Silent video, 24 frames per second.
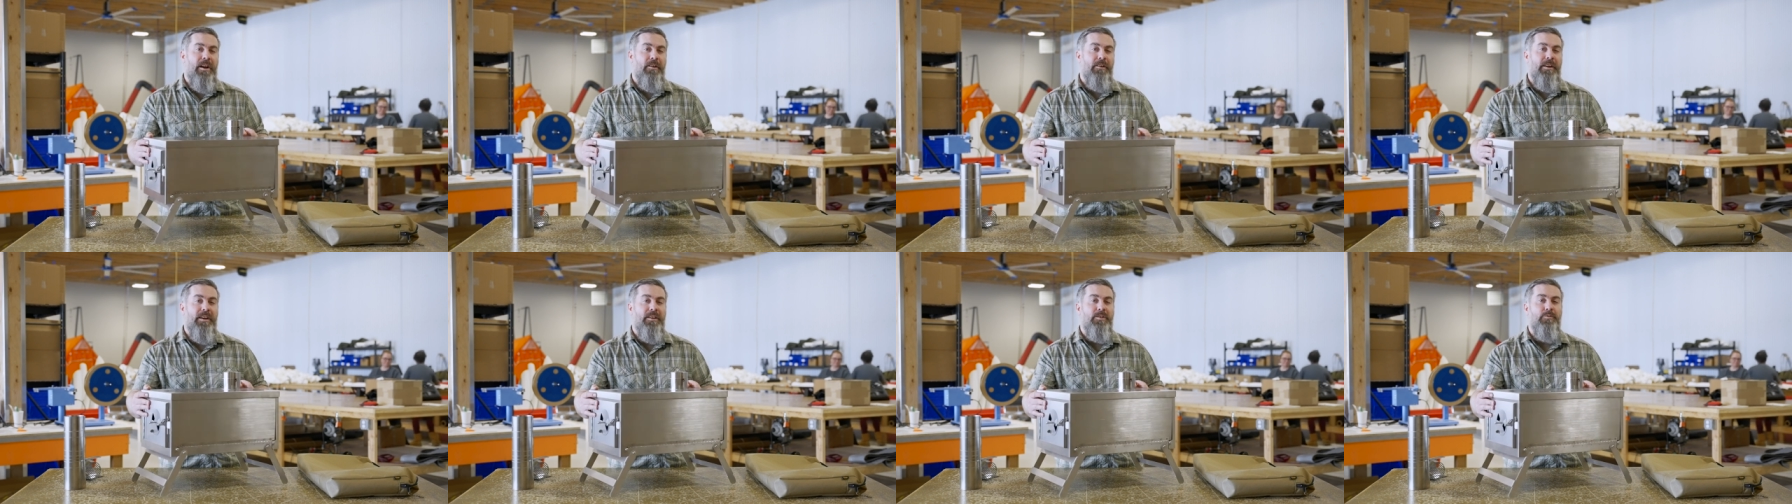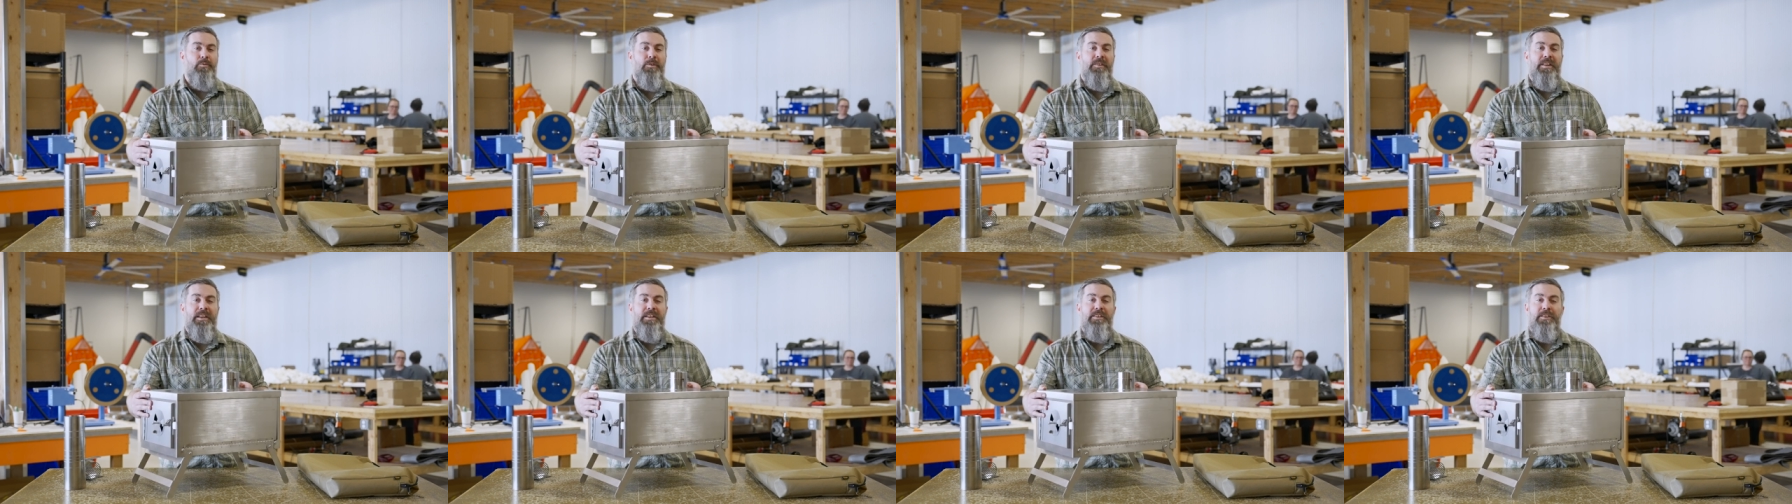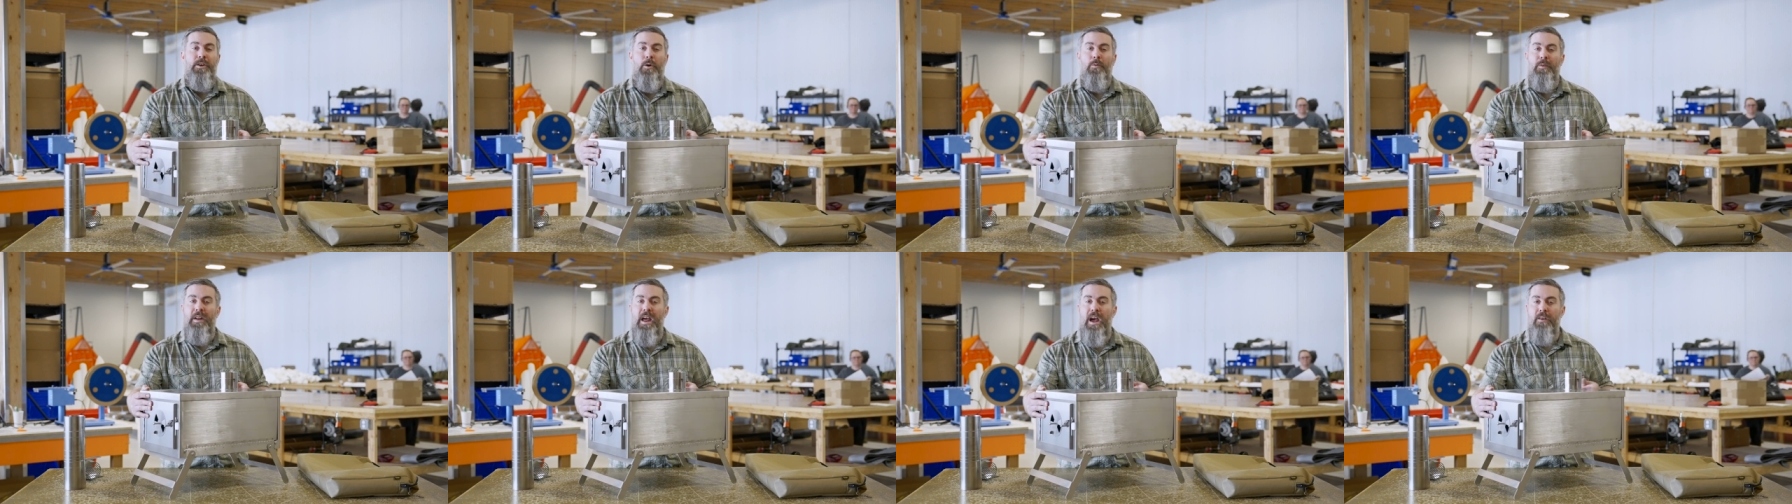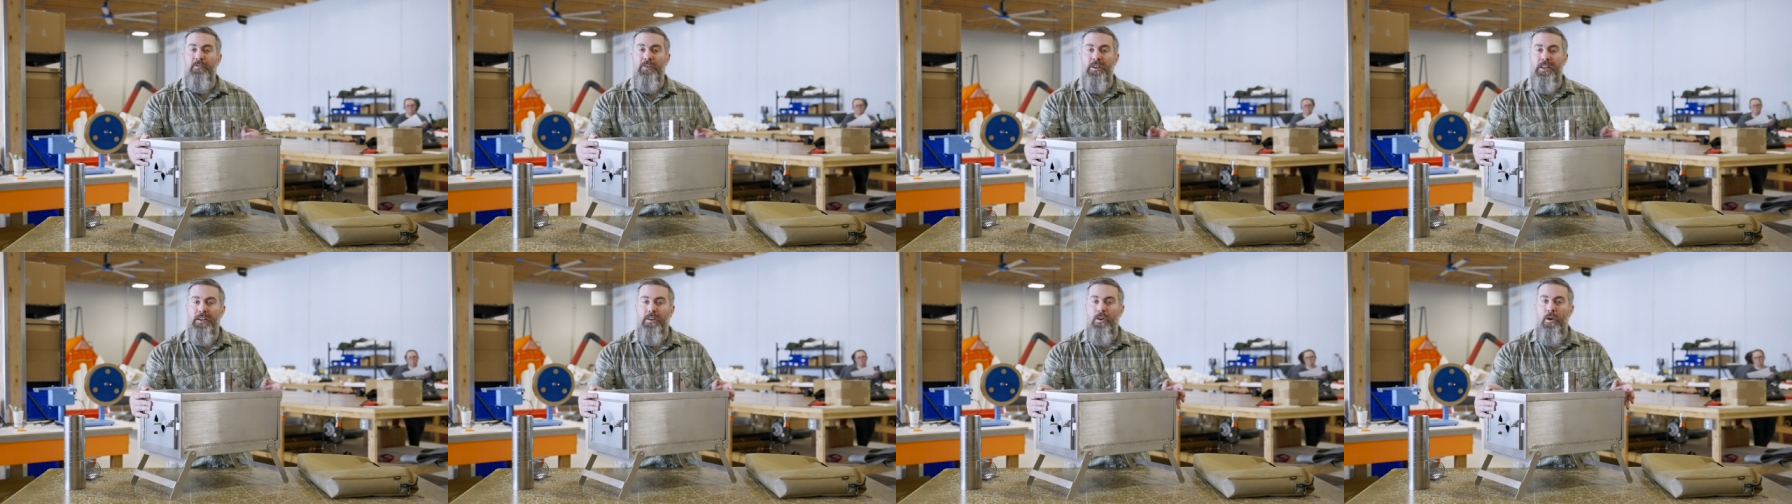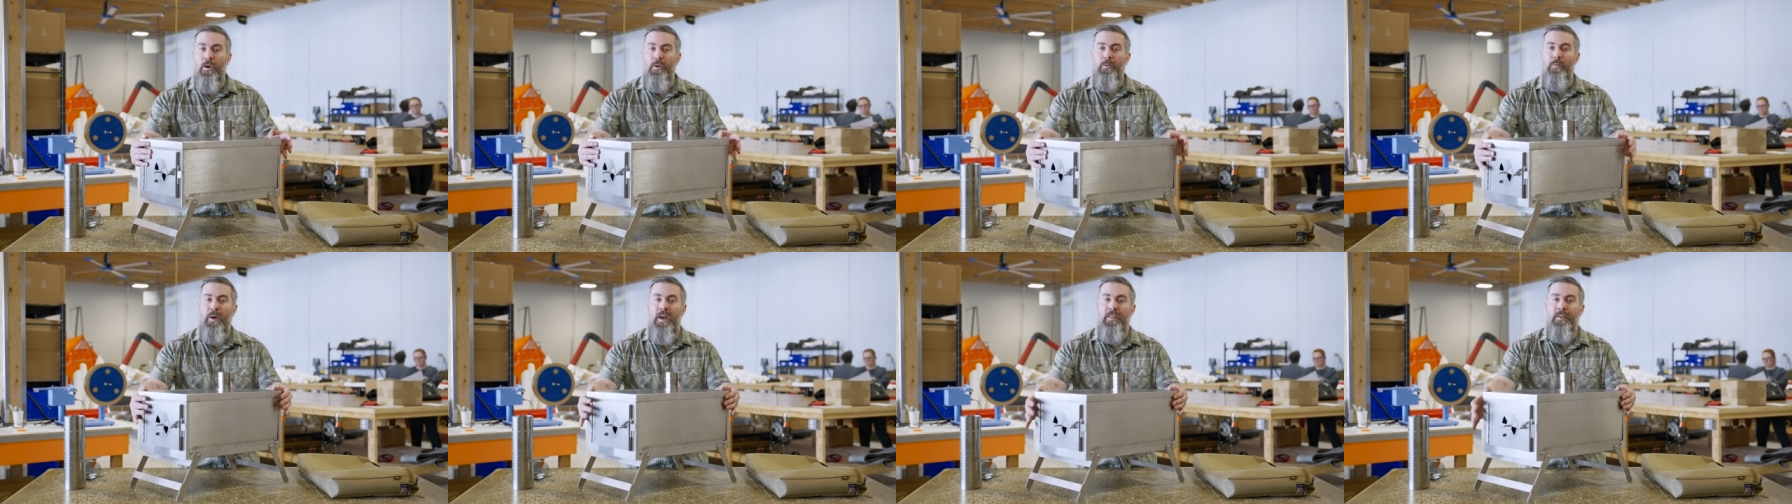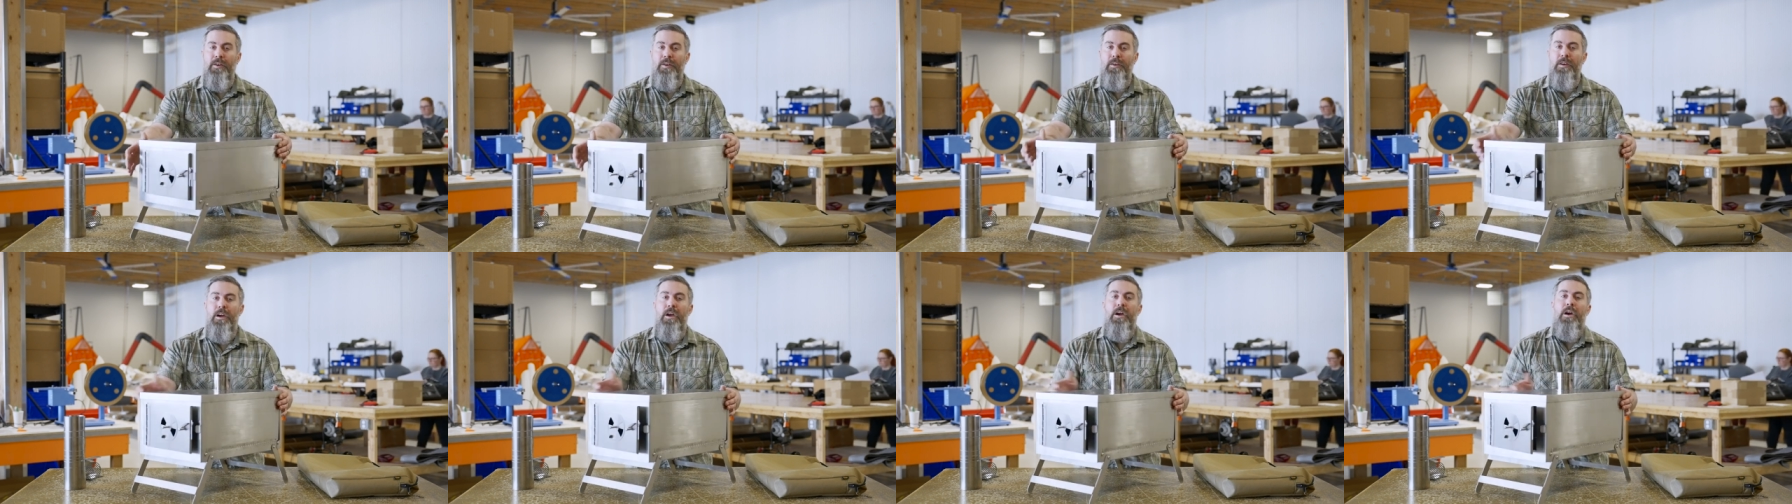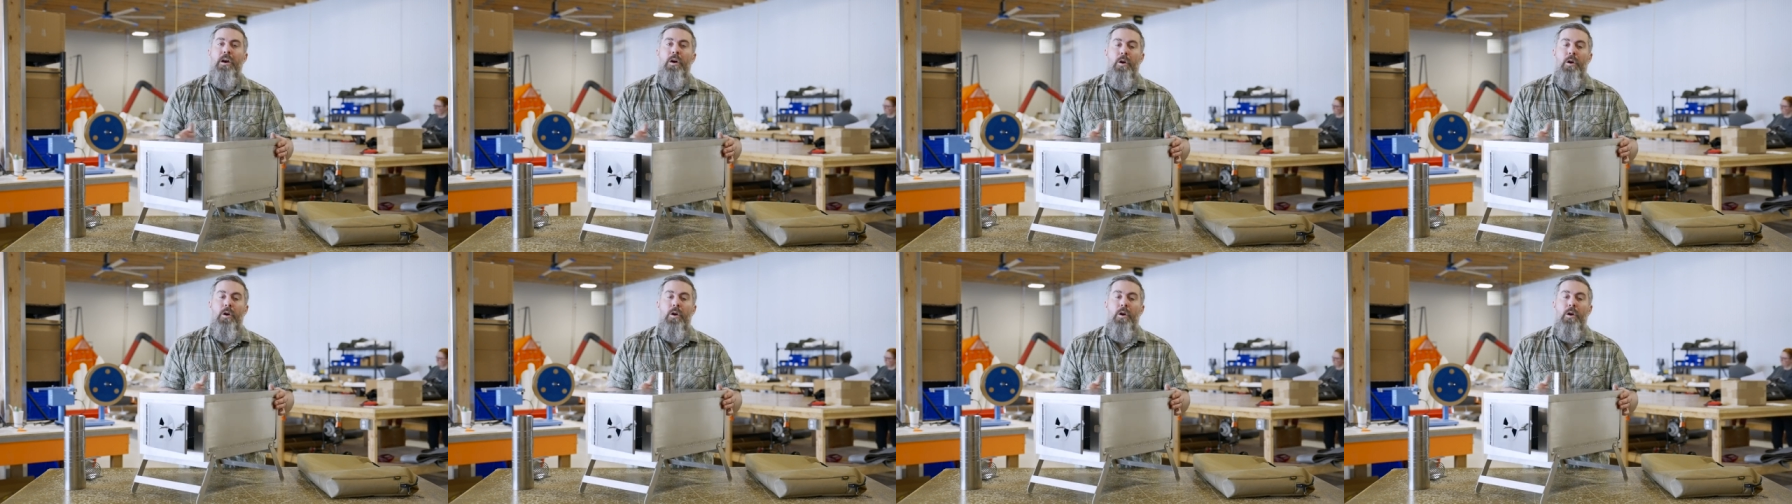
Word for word: areas where they don't have really cold weather.